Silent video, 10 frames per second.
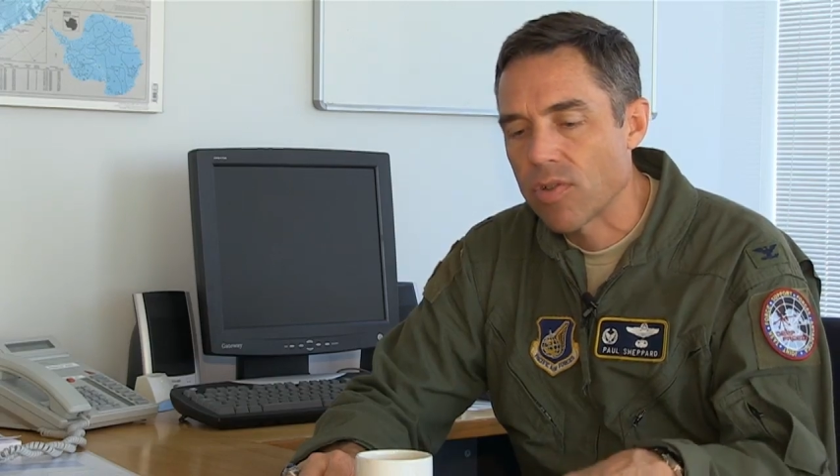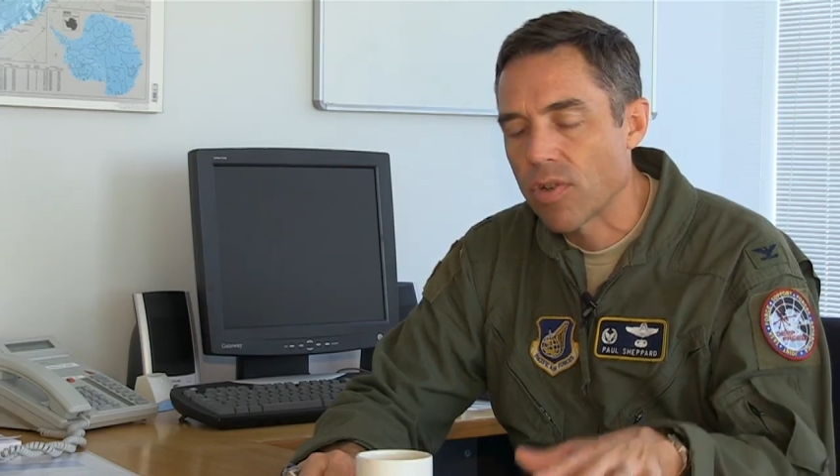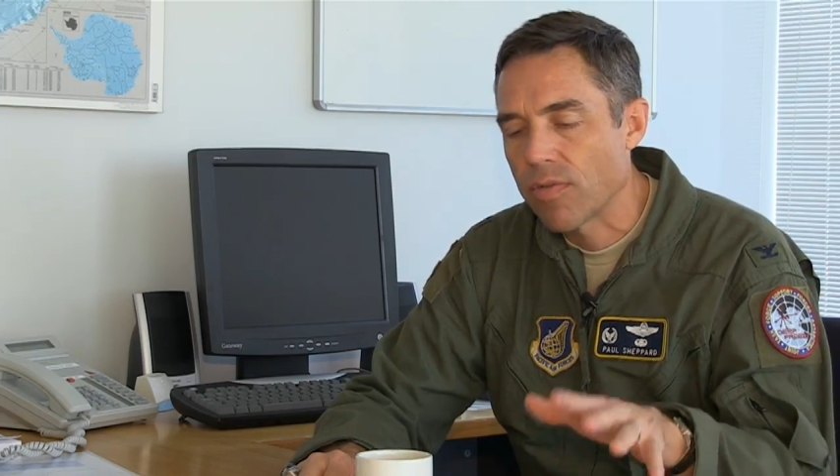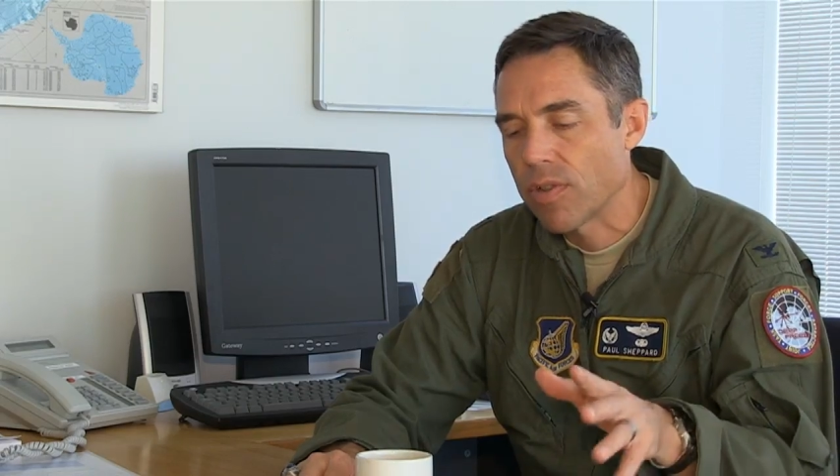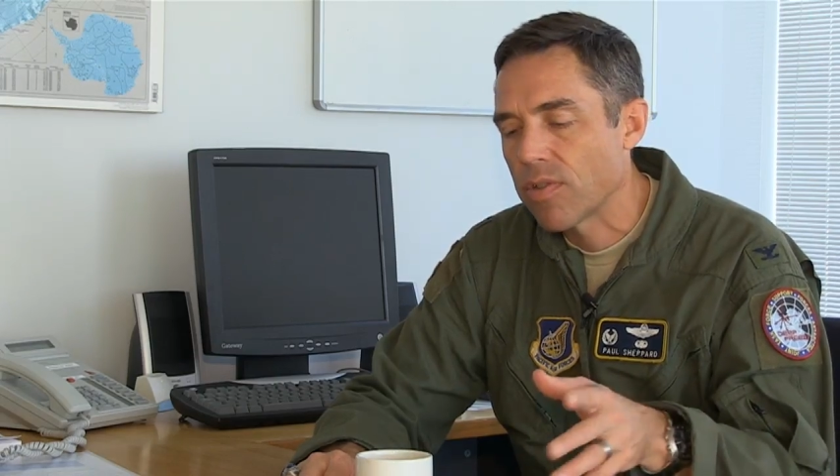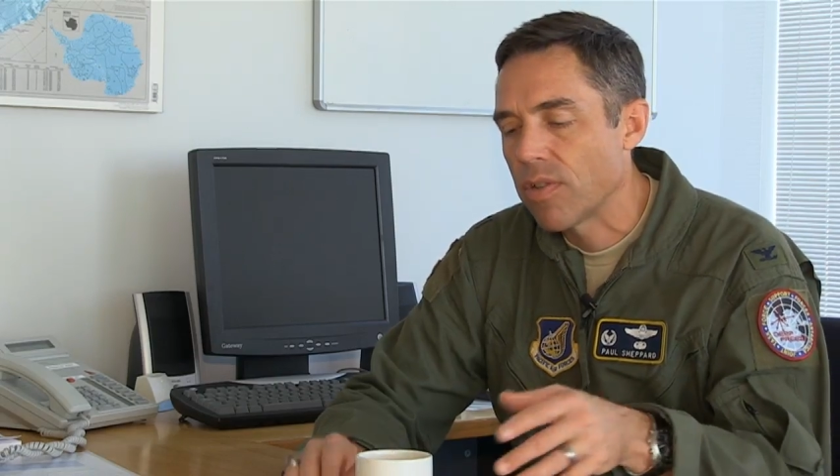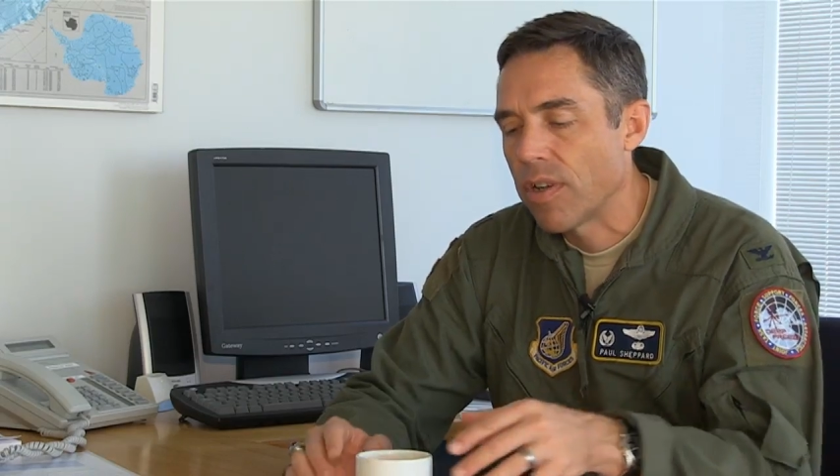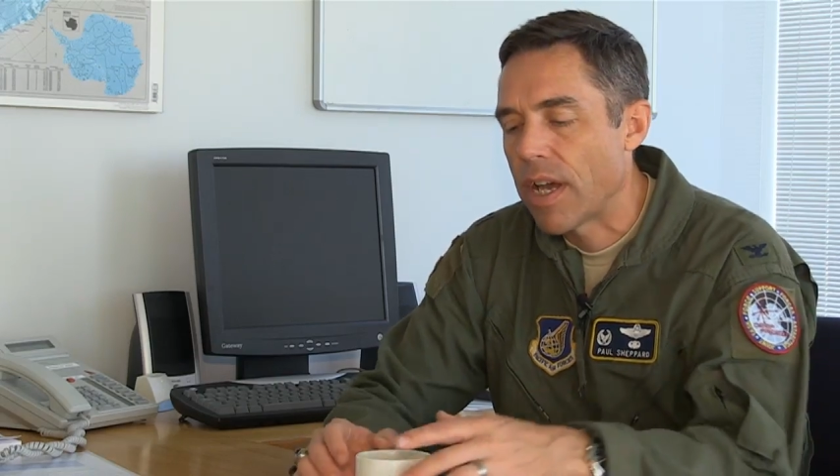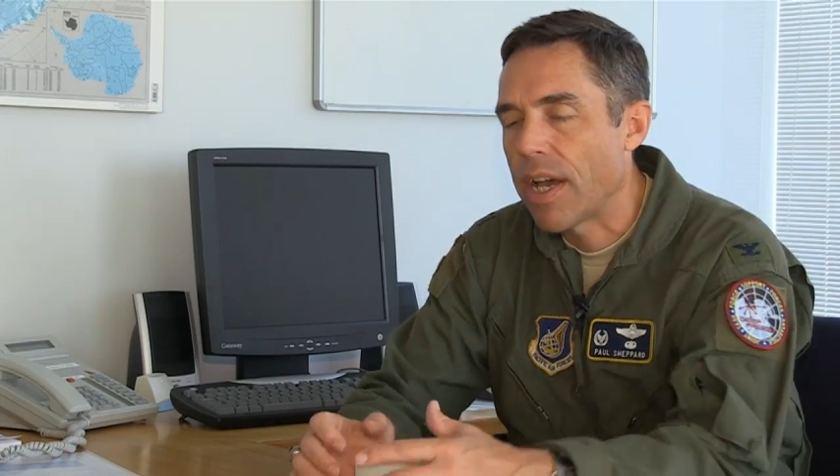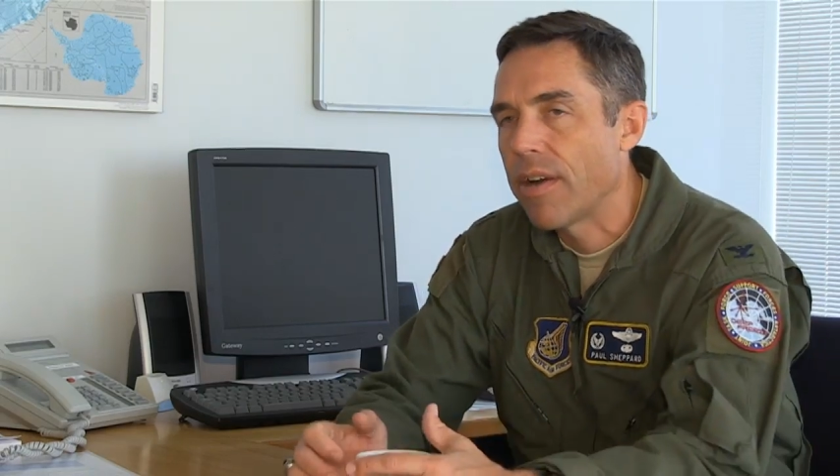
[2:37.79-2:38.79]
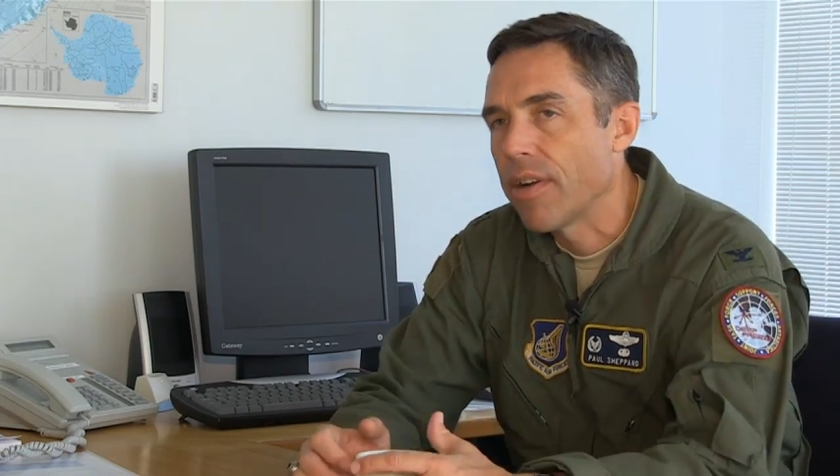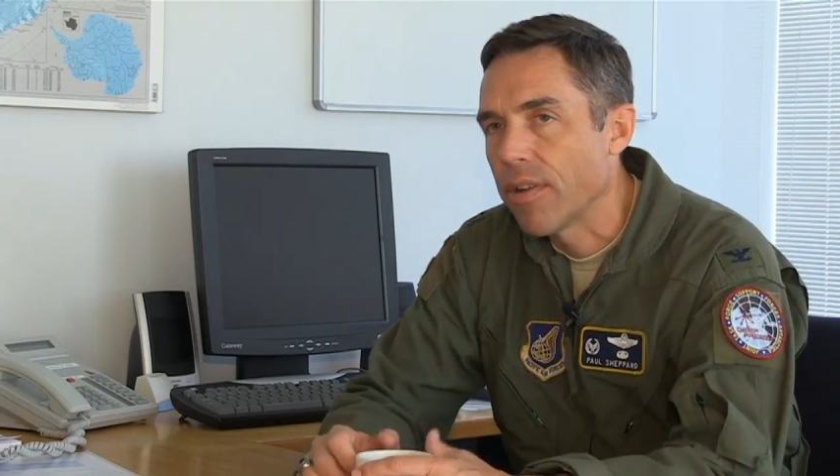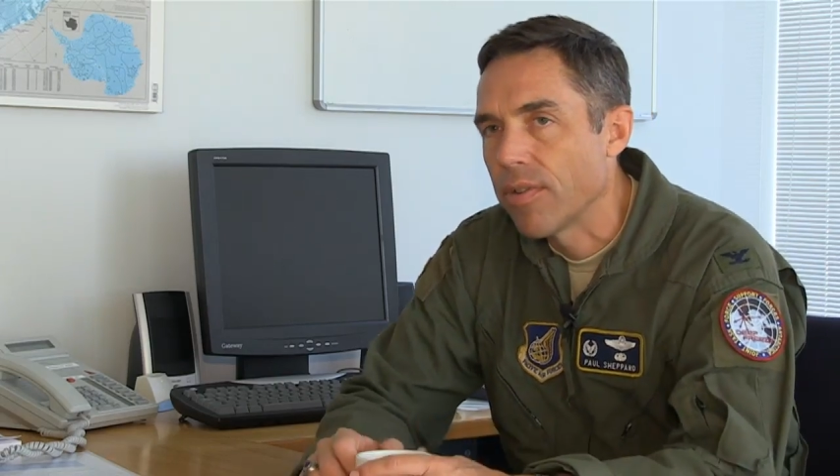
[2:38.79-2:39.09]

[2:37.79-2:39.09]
the surface and at higher